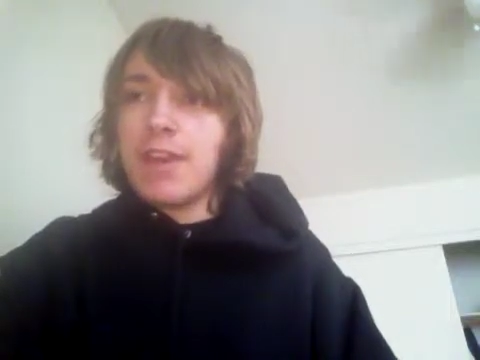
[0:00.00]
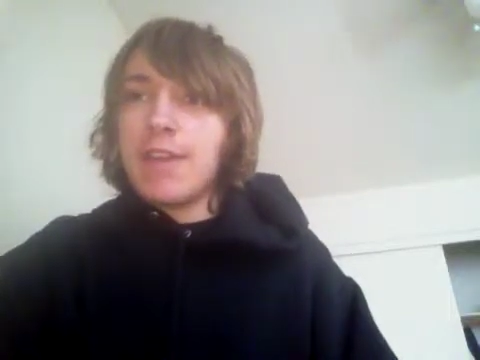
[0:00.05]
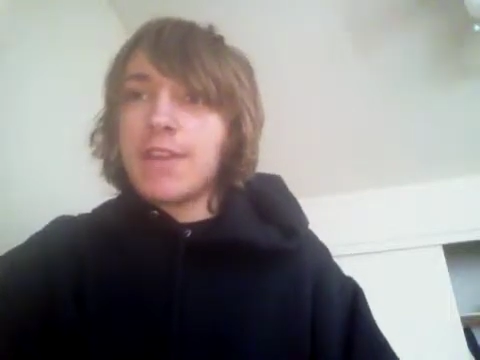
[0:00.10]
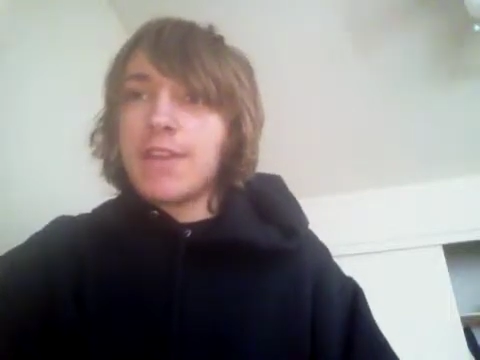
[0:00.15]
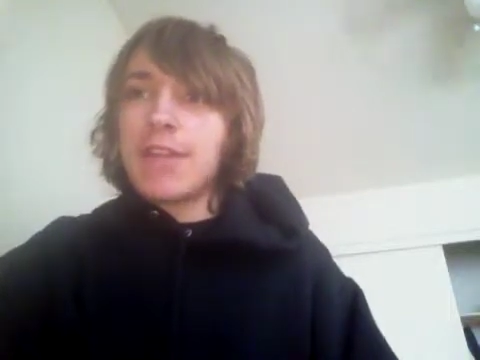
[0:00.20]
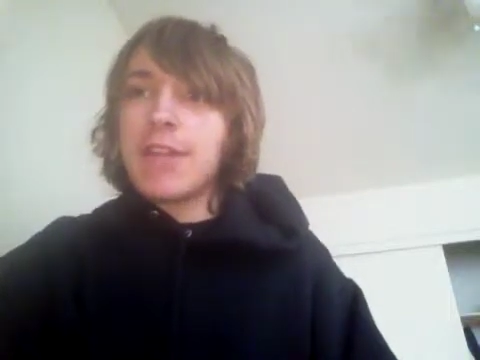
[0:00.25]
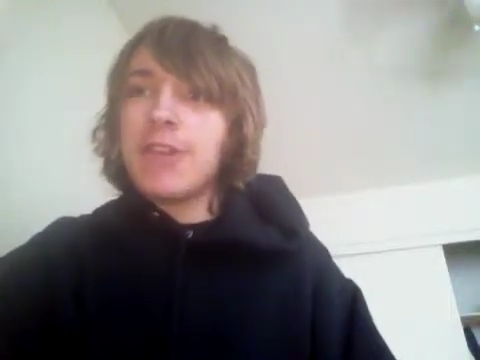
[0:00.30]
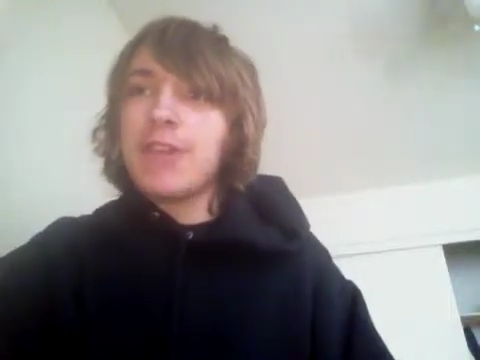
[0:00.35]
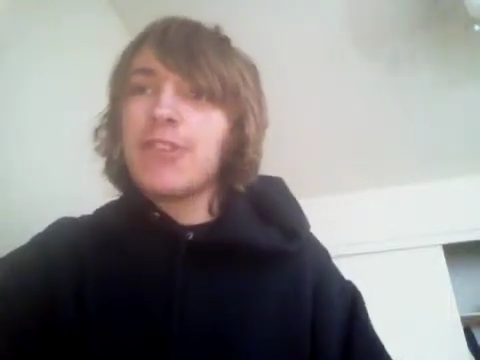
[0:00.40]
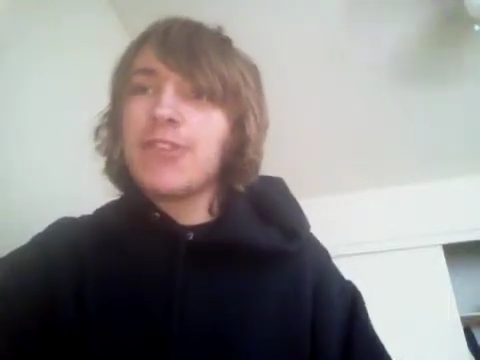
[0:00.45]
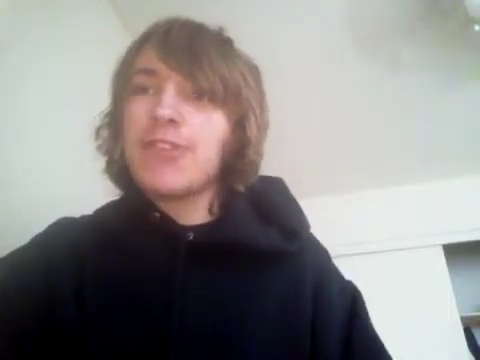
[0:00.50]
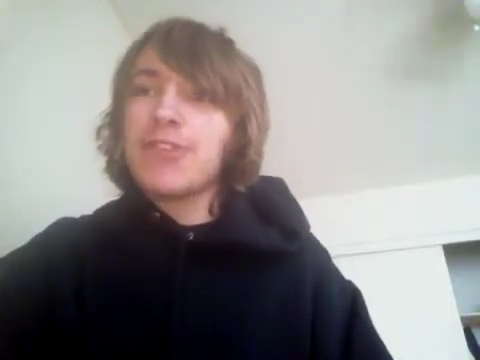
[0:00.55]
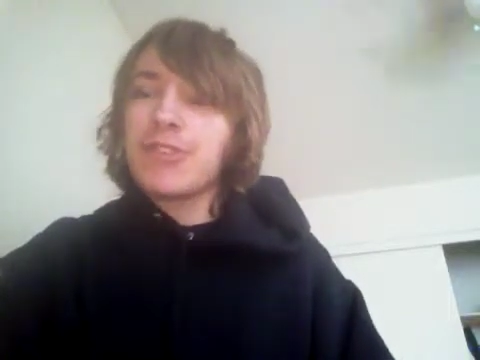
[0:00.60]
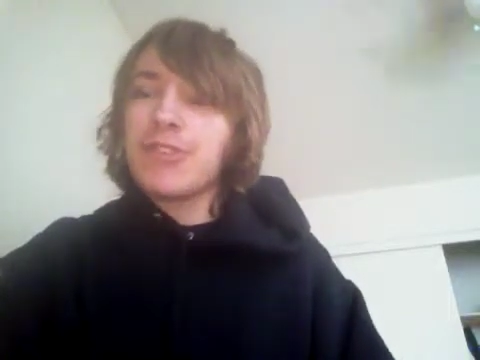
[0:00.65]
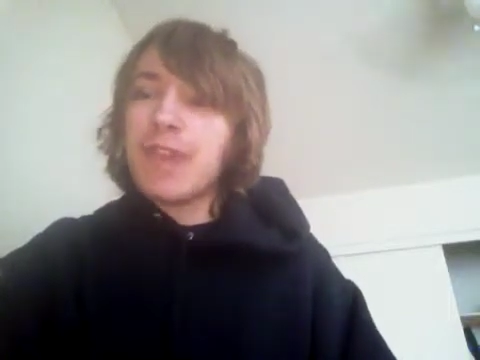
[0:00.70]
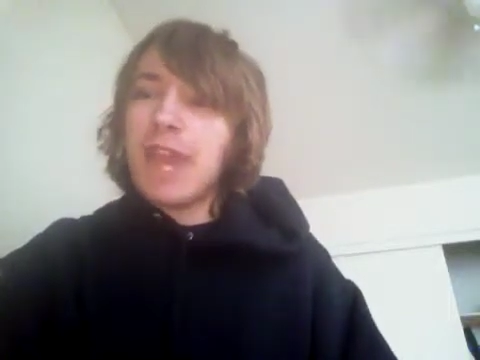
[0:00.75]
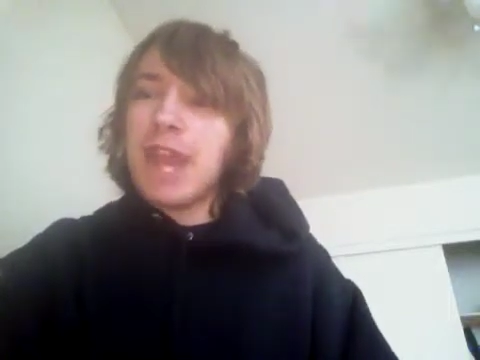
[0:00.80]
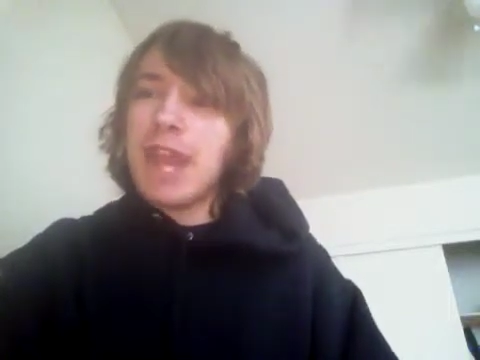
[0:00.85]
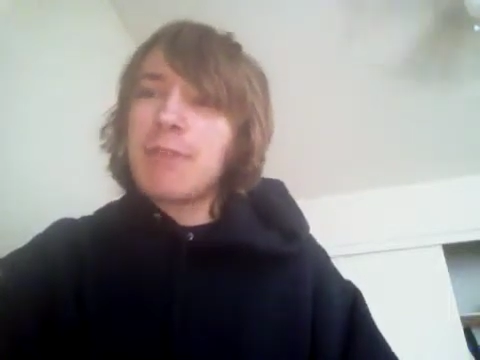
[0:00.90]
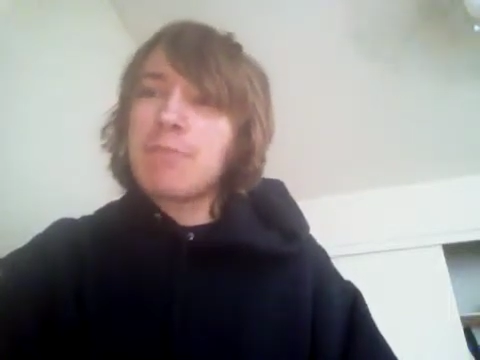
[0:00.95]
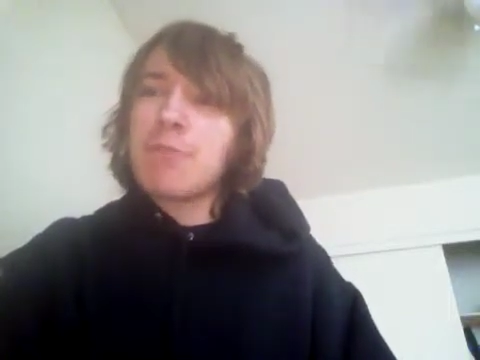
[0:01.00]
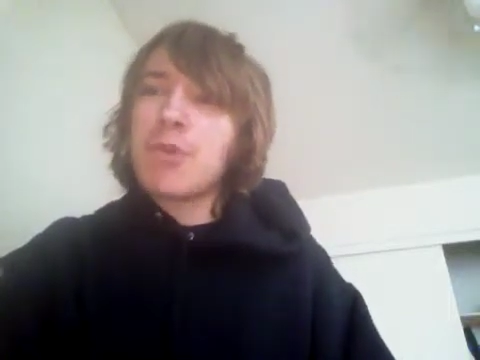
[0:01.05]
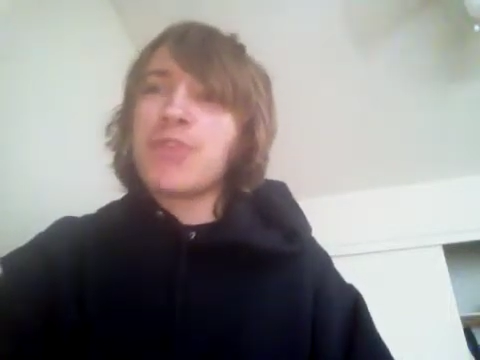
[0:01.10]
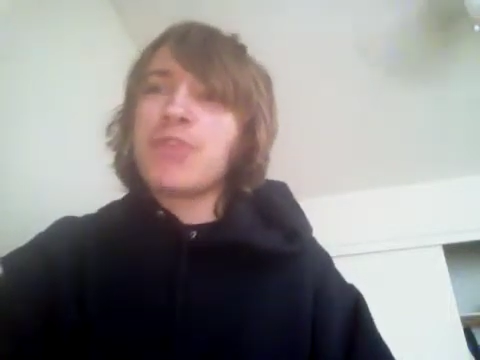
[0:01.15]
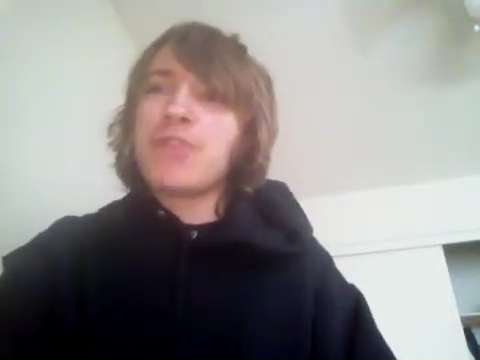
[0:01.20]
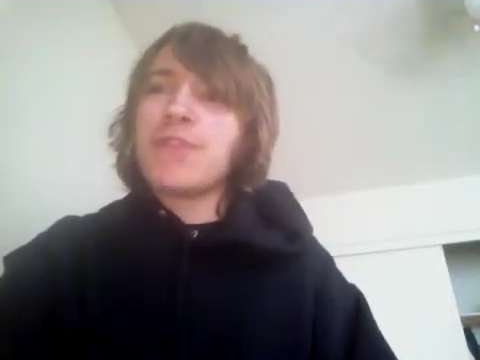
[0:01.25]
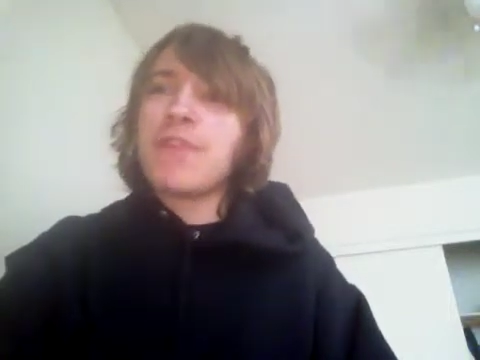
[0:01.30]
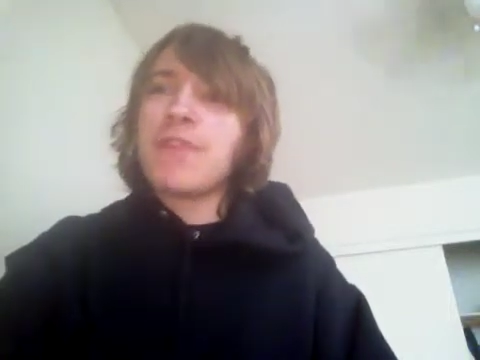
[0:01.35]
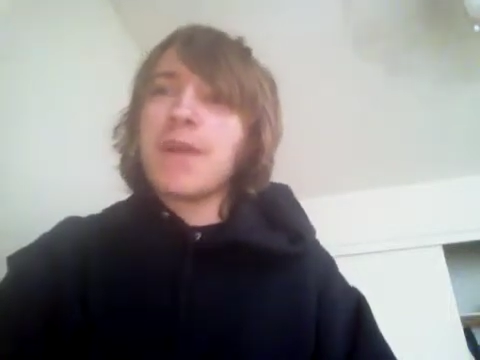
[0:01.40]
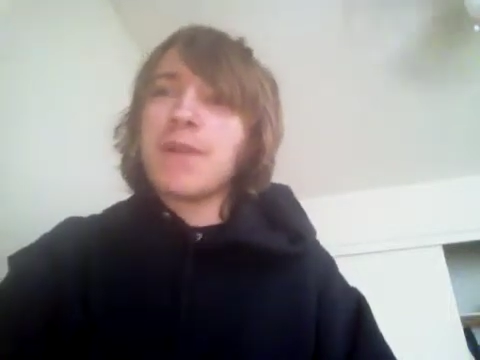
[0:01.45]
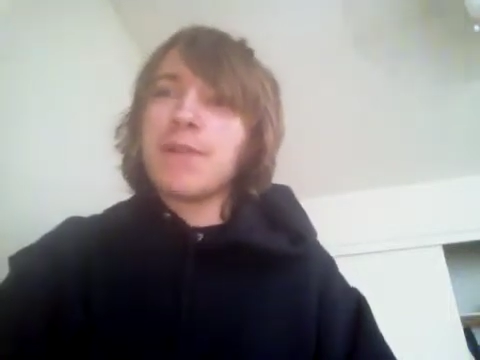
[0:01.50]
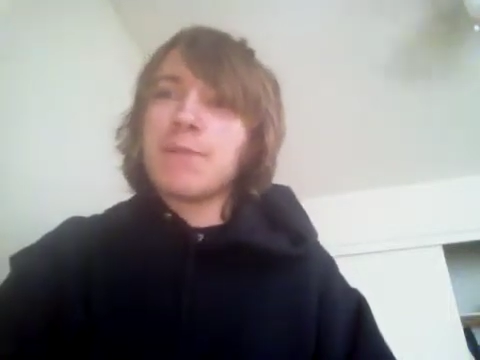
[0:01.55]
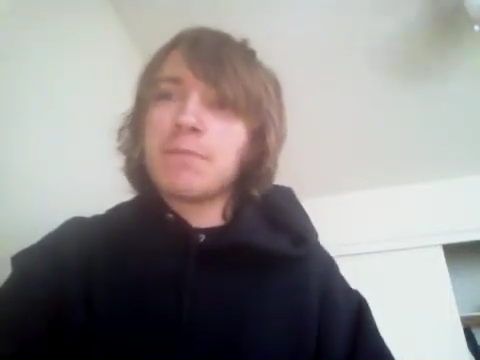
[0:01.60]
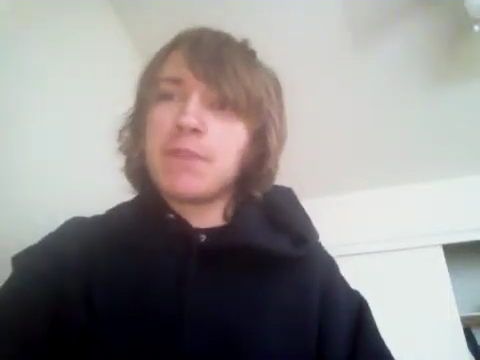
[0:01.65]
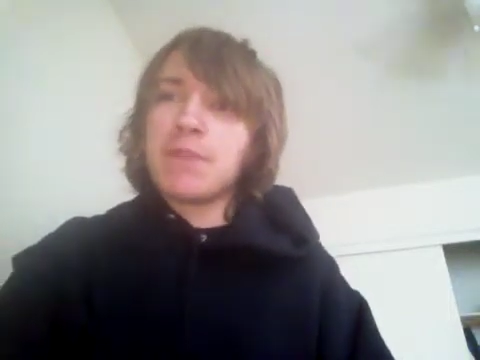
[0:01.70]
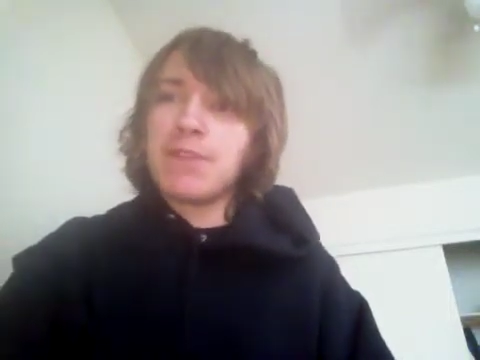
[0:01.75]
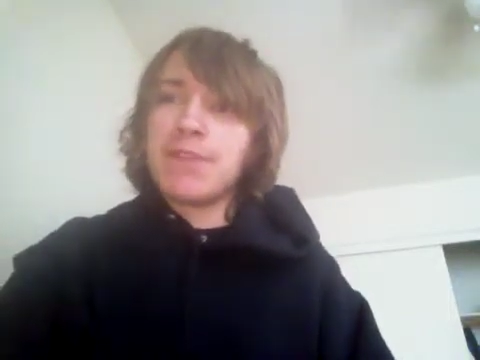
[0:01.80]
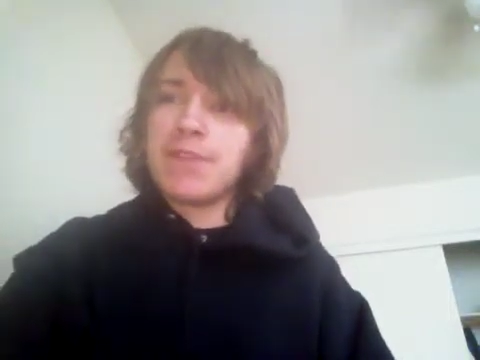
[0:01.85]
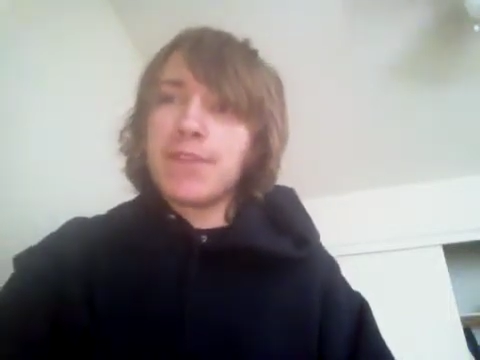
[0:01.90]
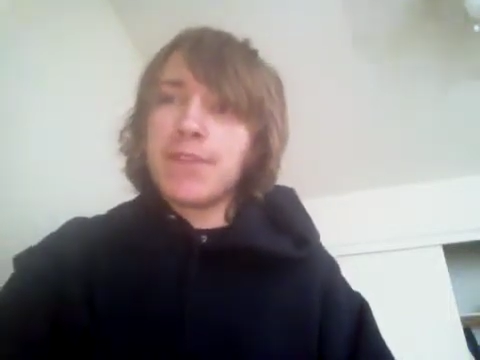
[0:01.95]
The characters had more
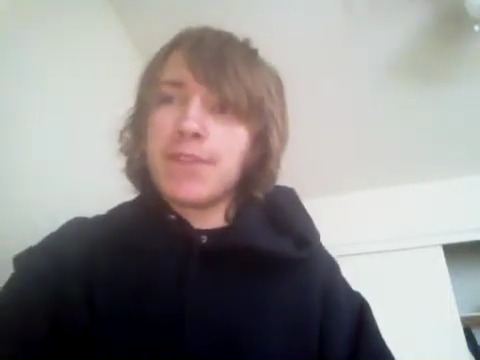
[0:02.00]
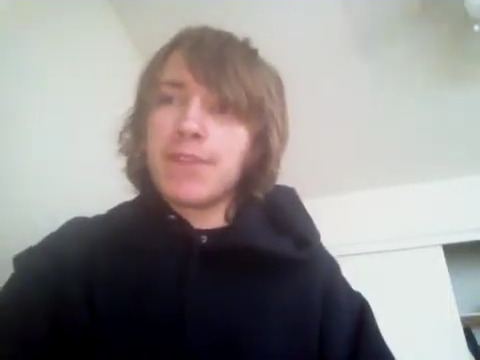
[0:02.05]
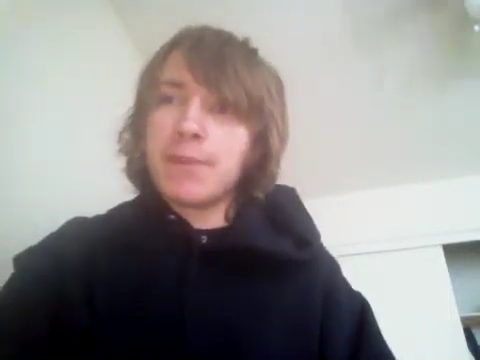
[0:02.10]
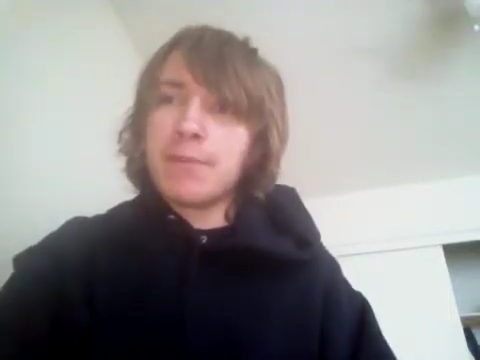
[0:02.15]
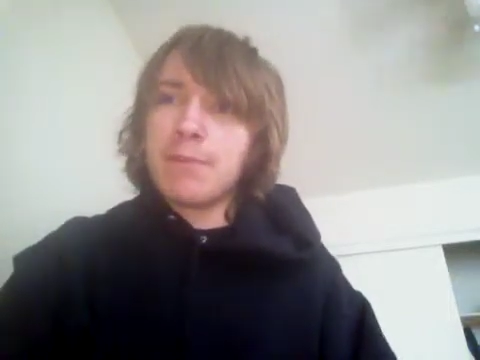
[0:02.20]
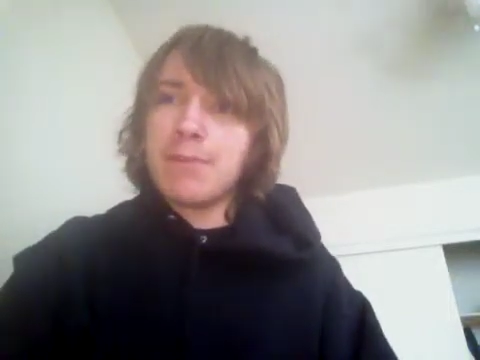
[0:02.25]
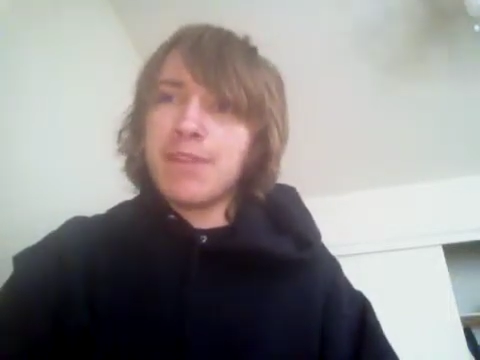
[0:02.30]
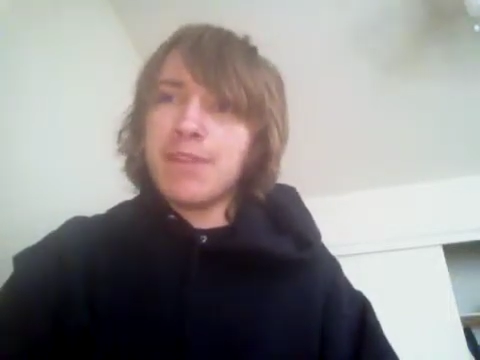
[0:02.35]
development to them,